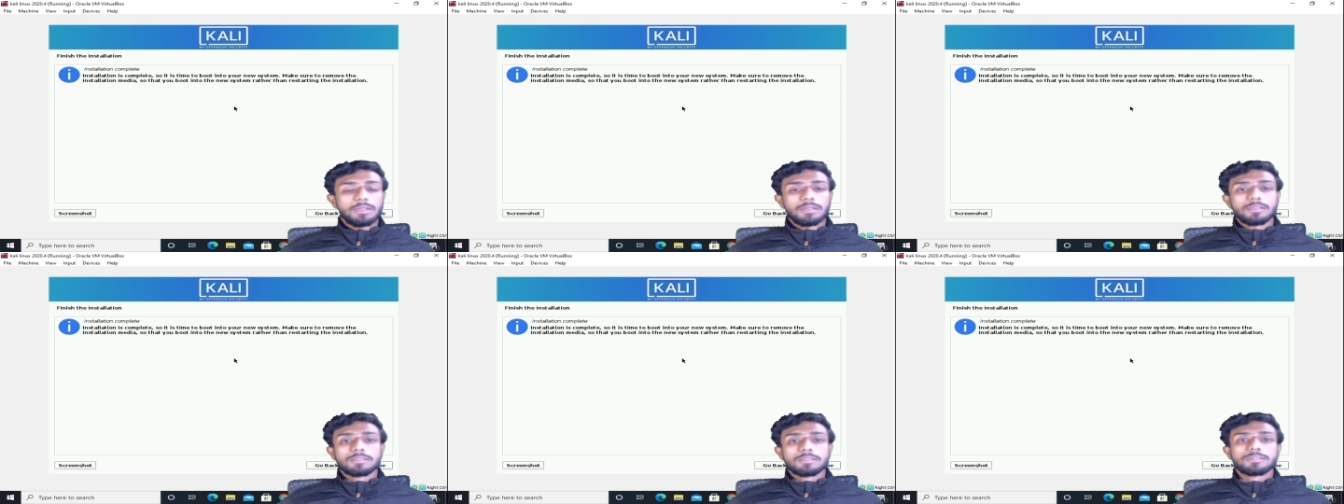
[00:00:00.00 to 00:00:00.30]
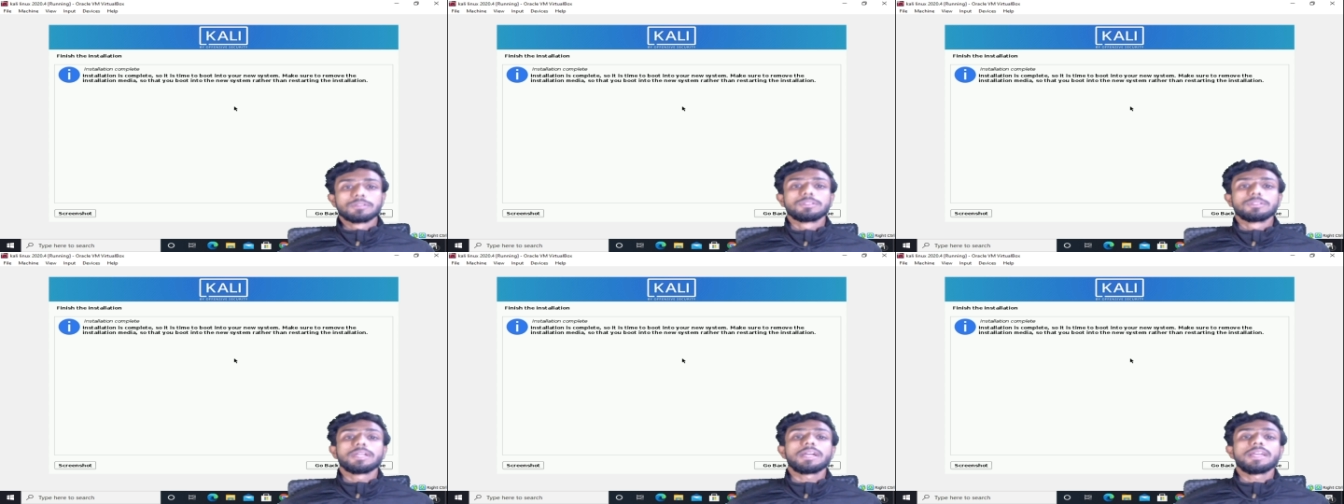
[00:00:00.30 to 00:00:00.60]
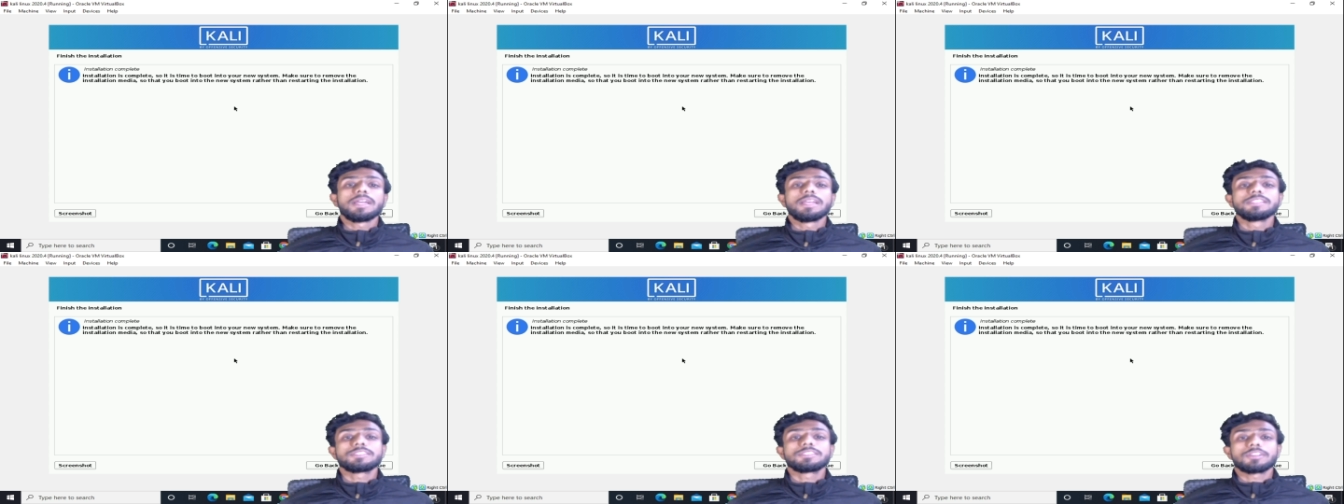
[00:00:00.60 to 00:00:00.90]
so the
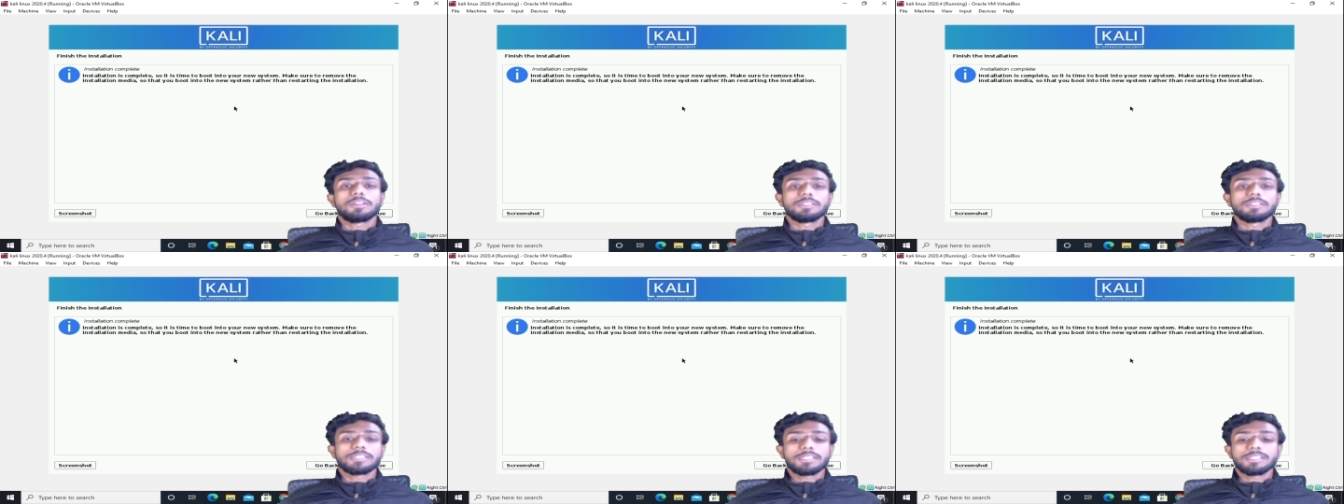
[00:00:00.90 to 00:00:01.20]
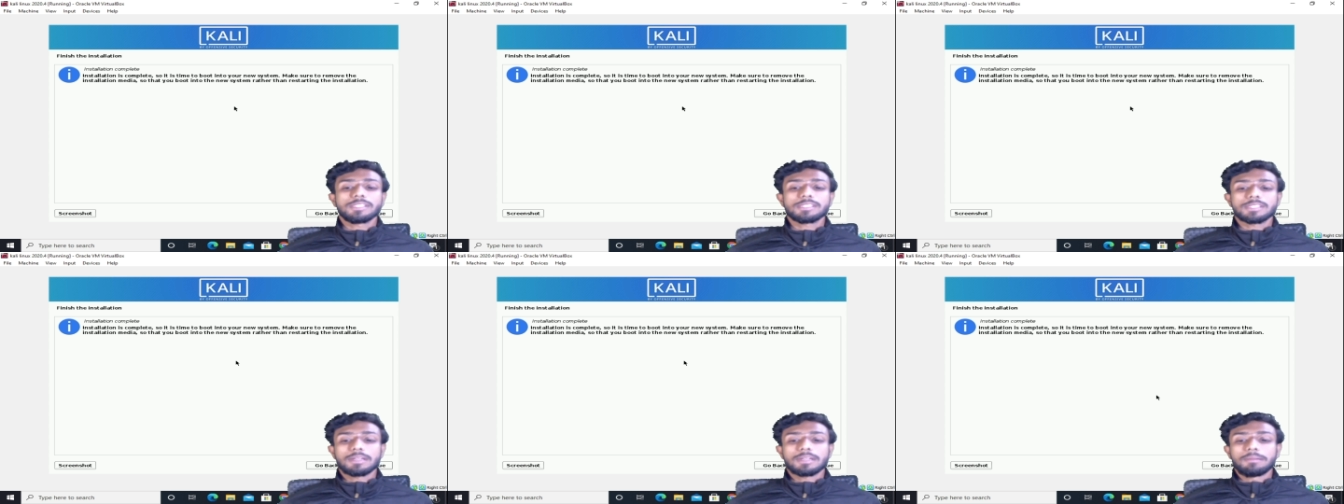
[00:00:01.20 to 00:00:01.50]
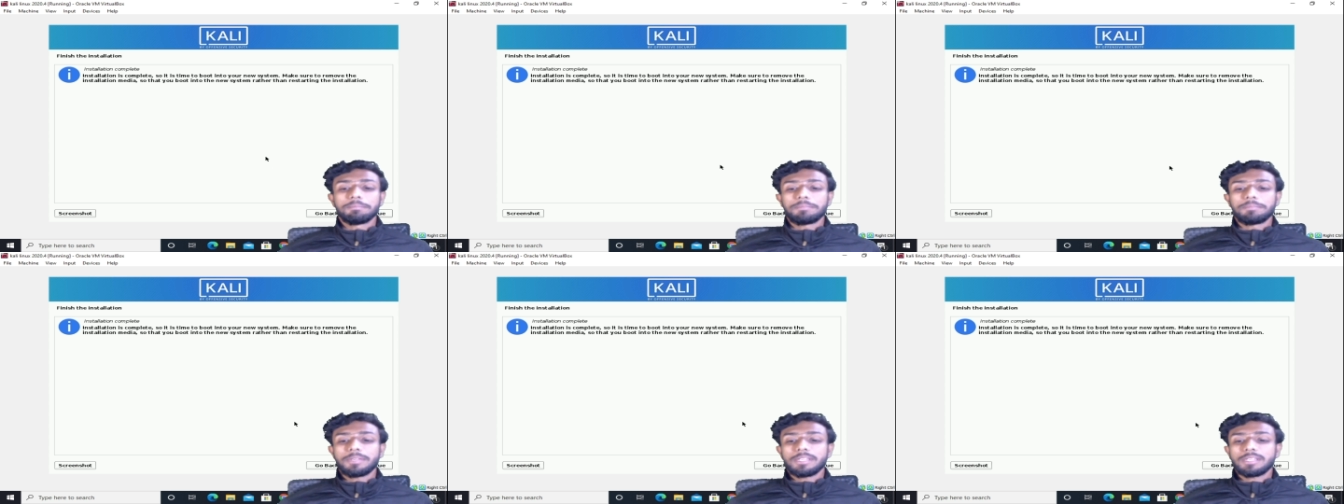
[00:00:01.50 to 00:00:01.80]
installation is
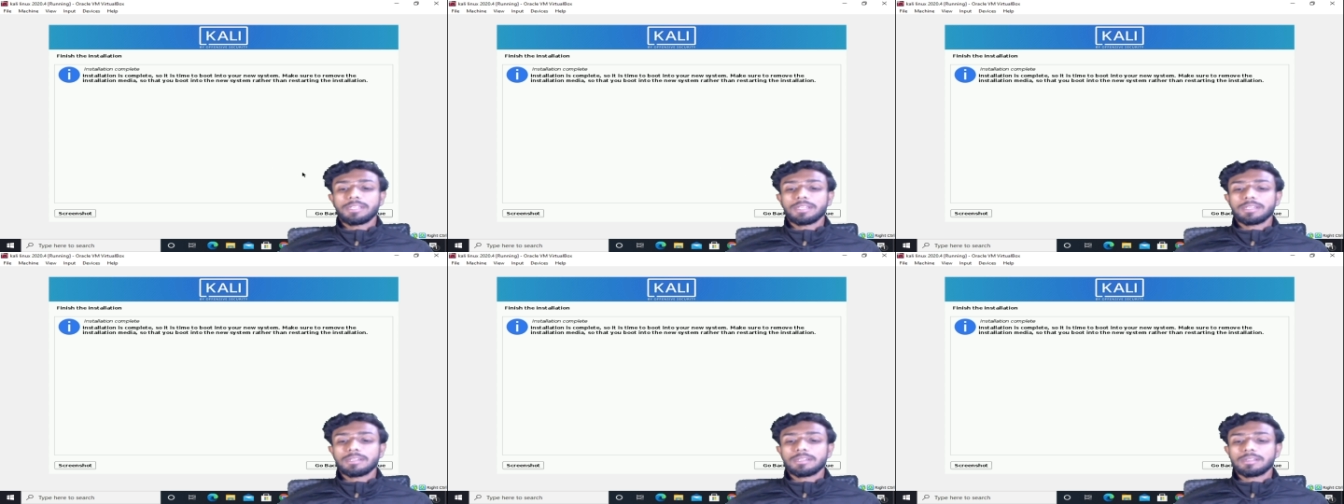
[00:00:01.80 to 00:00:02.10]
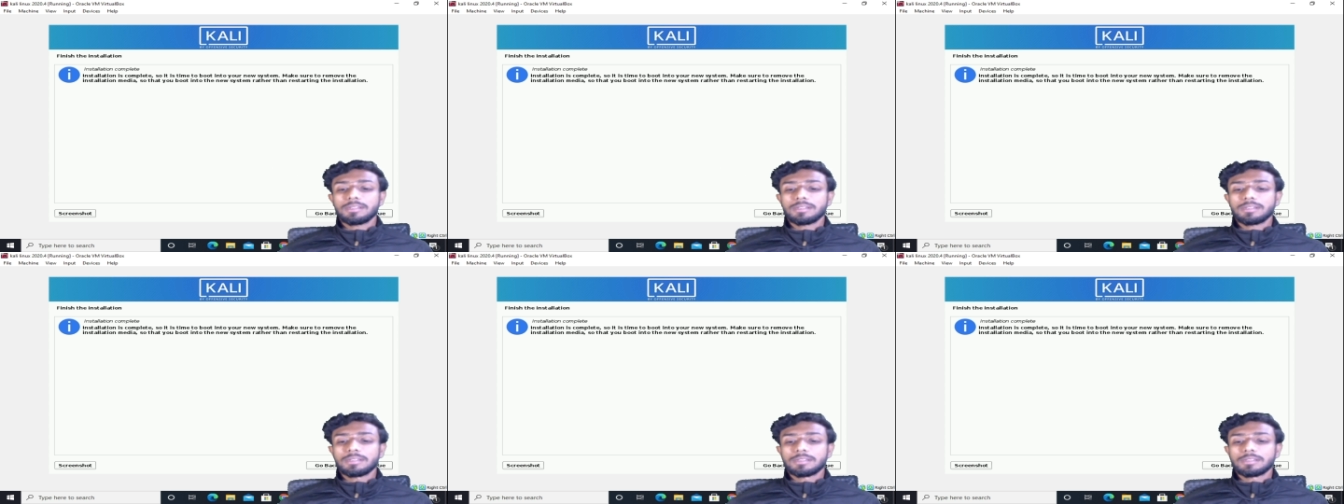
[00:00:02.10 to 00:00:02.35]
completed